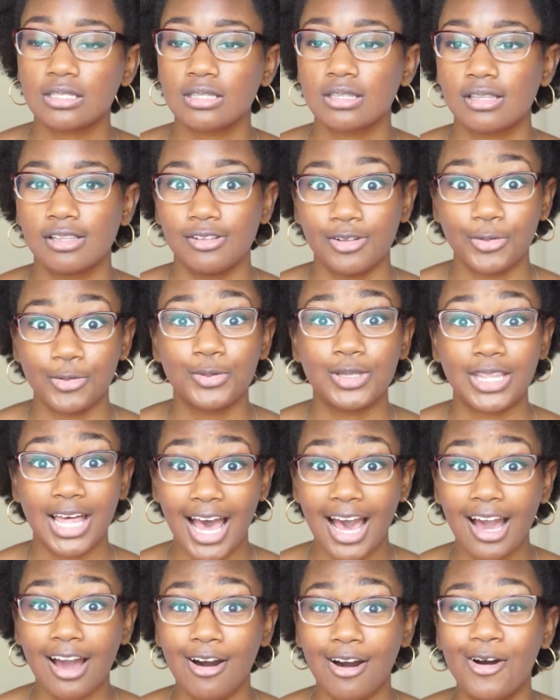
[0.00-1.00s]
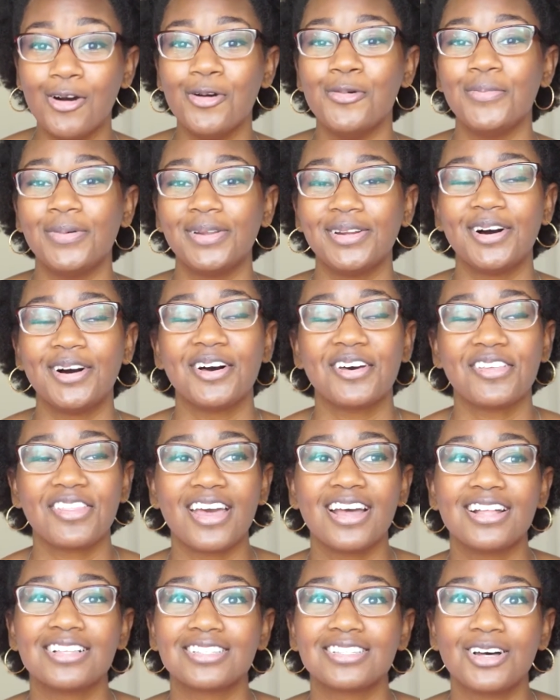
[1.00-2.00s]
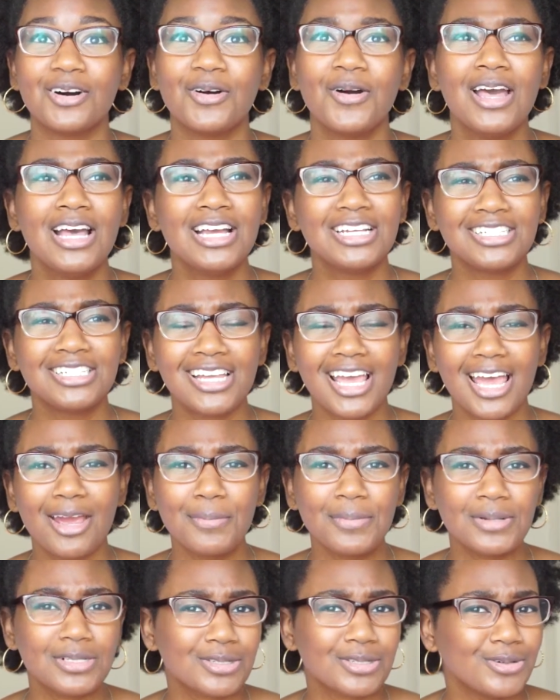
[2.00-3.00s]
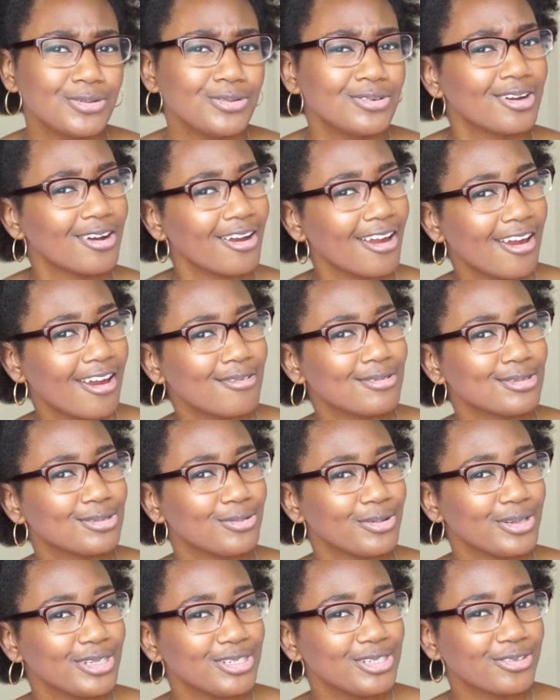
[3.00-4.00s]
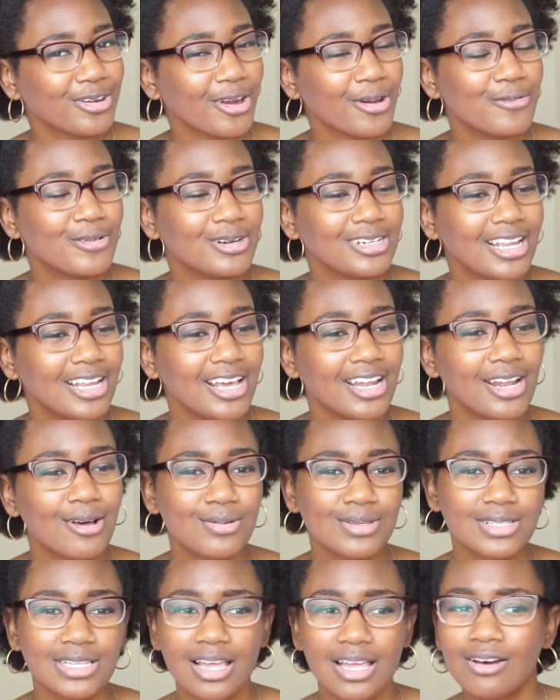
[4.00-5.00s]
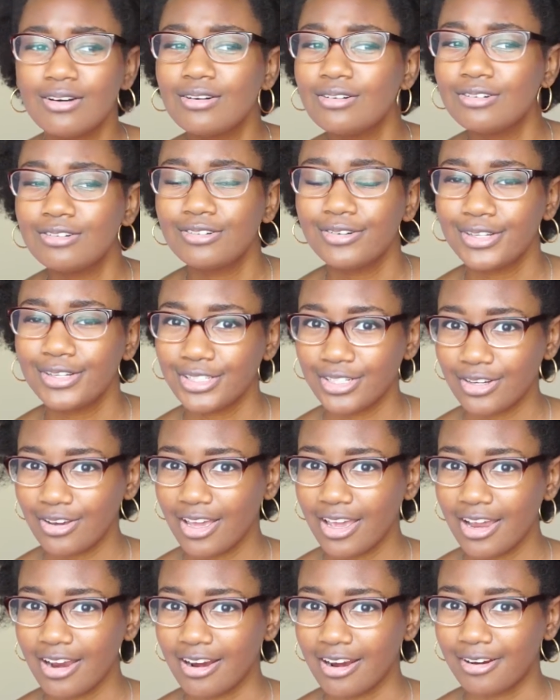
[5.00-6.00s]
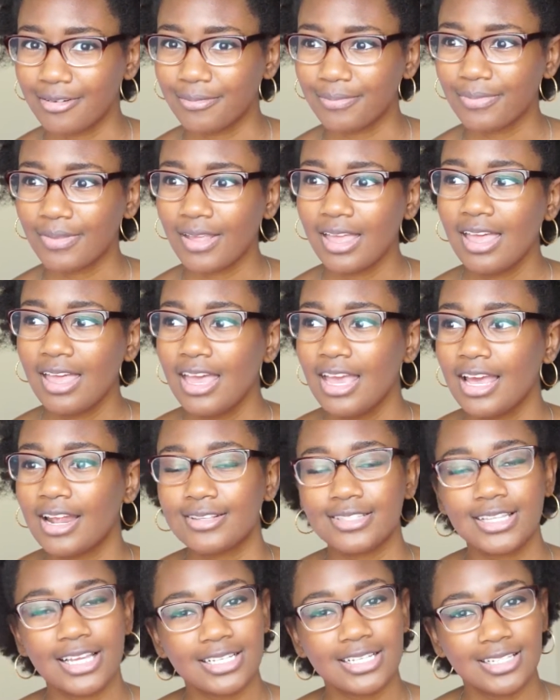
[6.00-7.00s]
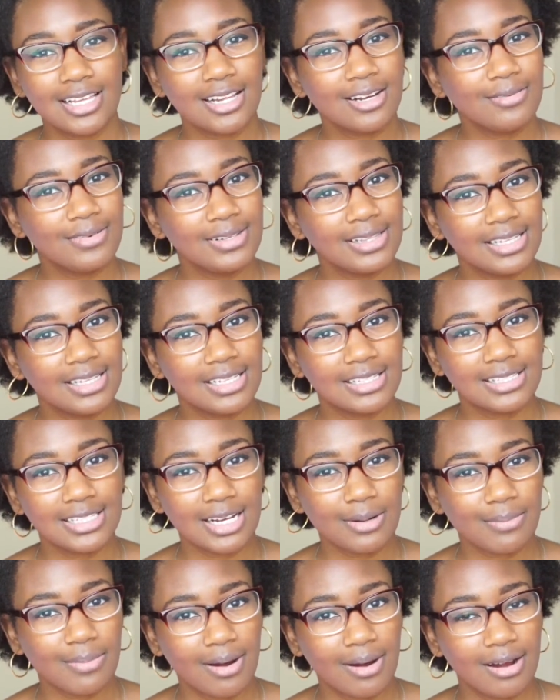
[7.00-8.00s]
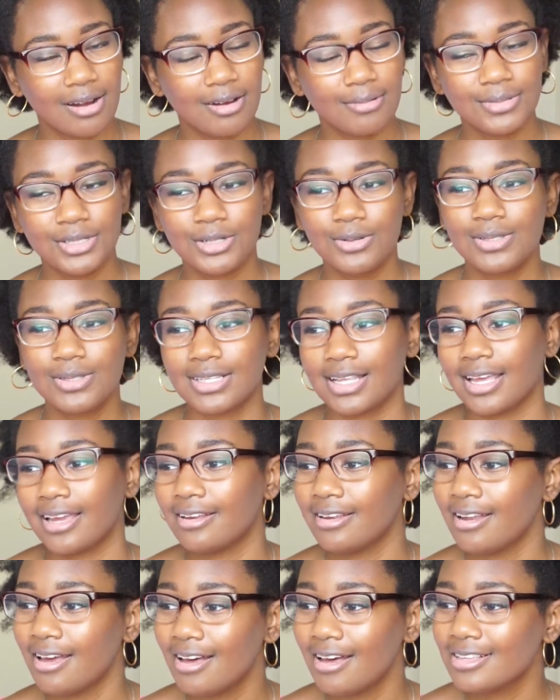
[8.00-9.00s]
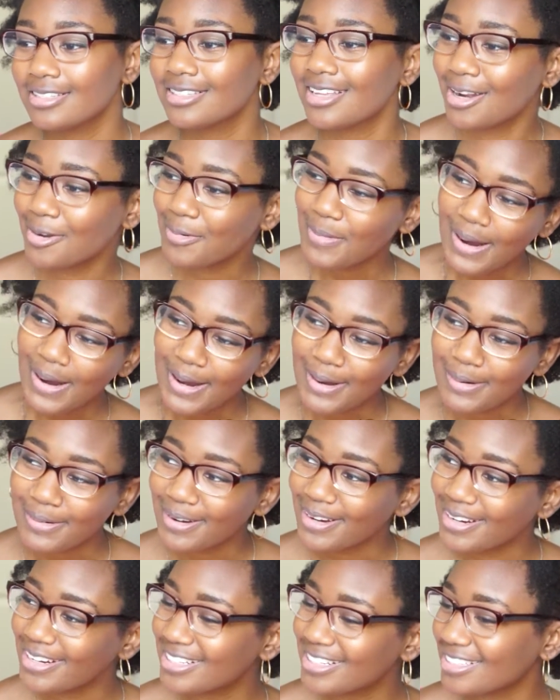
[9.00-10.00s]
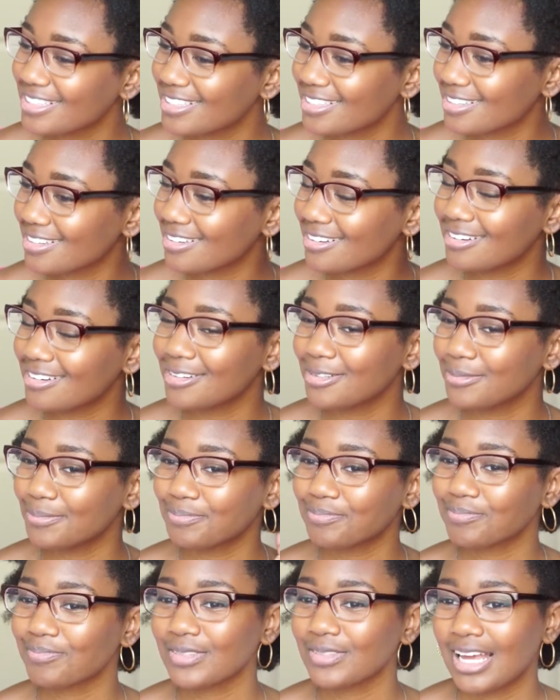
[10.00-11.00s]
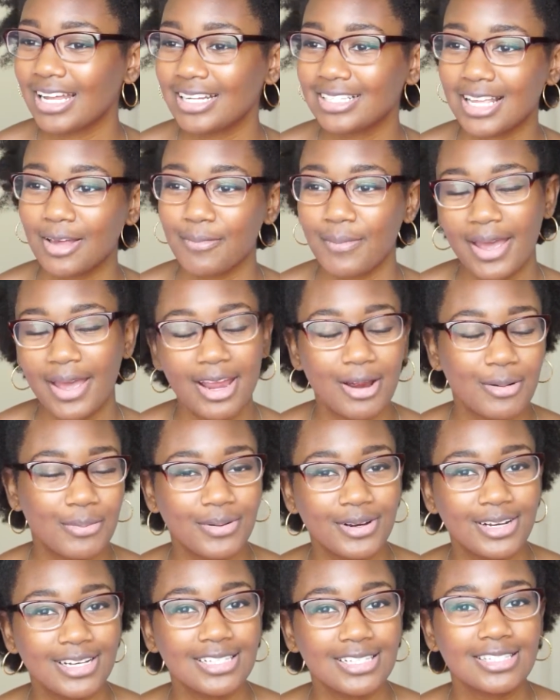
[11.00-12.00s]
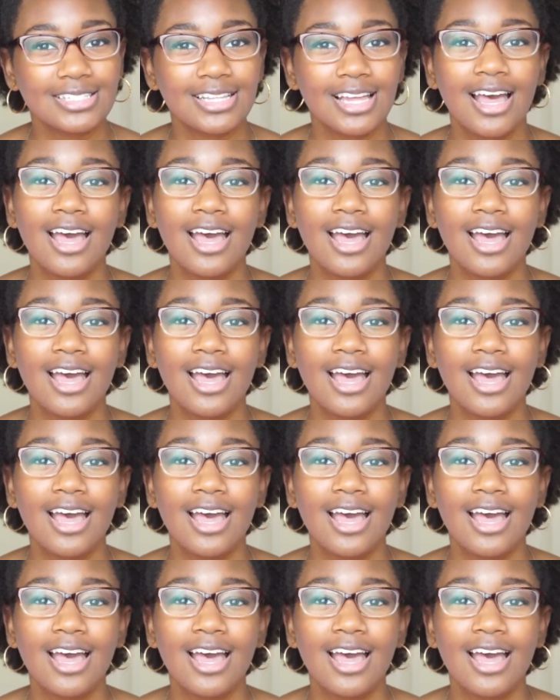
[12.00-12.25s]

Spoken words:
and, with a hot comb and all that. So she came to school and her hair was really straight one day, and I was like, "Oh, did your hair?" And I was like, "Is that a perm?" She was like, "No, it's not a perm, girl. It's I just got my hair pressed."